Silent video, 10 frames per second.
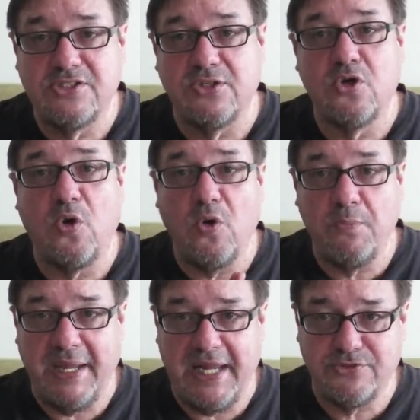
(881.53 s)
So
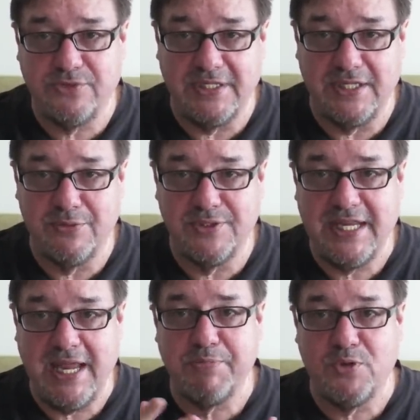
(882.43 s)
Patria
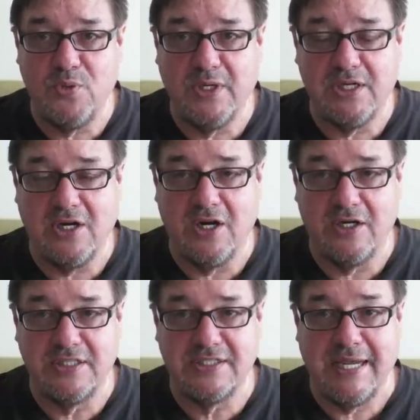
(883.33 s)
with Capital One
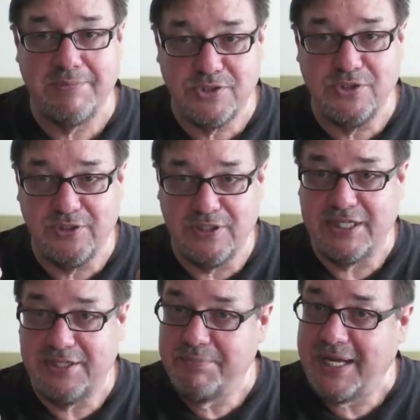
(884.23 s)
card is
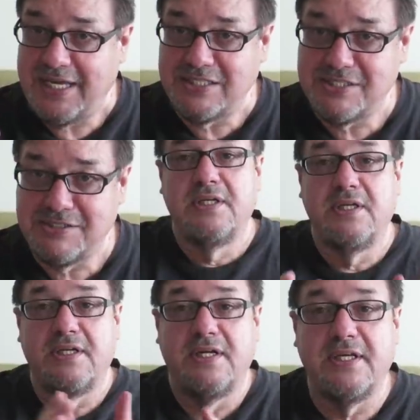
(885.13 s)
absolutely the best.
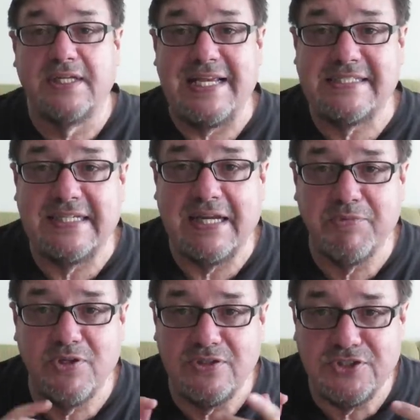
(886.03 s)
Last thing
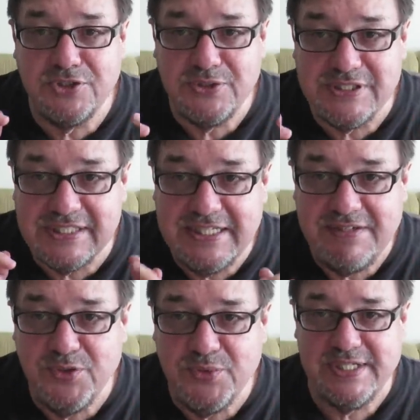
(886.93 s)
I'm going to do is
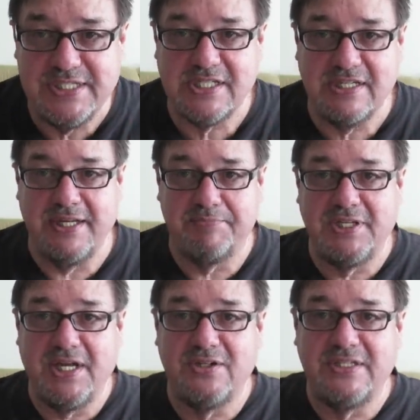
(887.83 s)
leave you with this
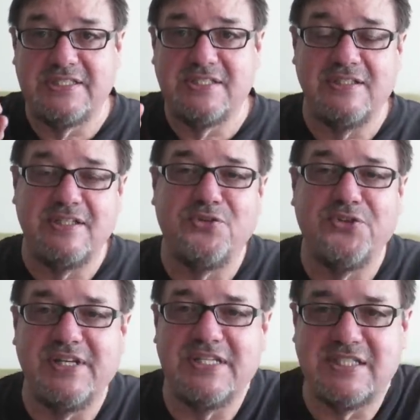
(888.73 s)
clip. Now, it's the little
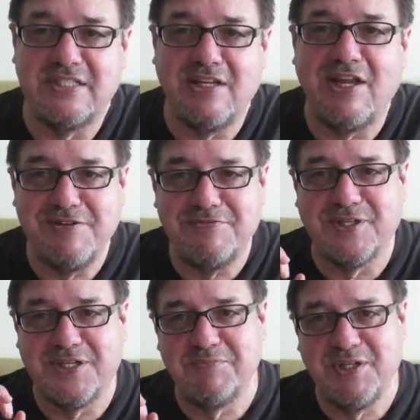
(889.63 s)
things in life
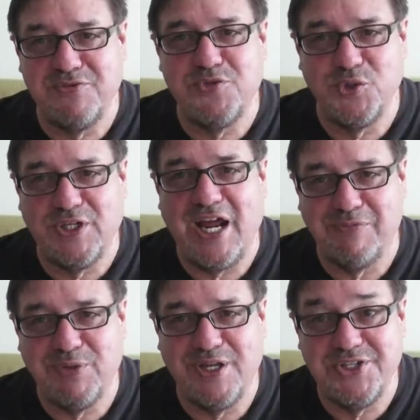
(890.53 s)
that can give you a lot
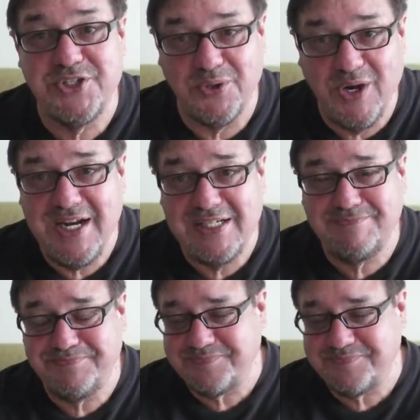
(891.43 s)
of pleasure, right?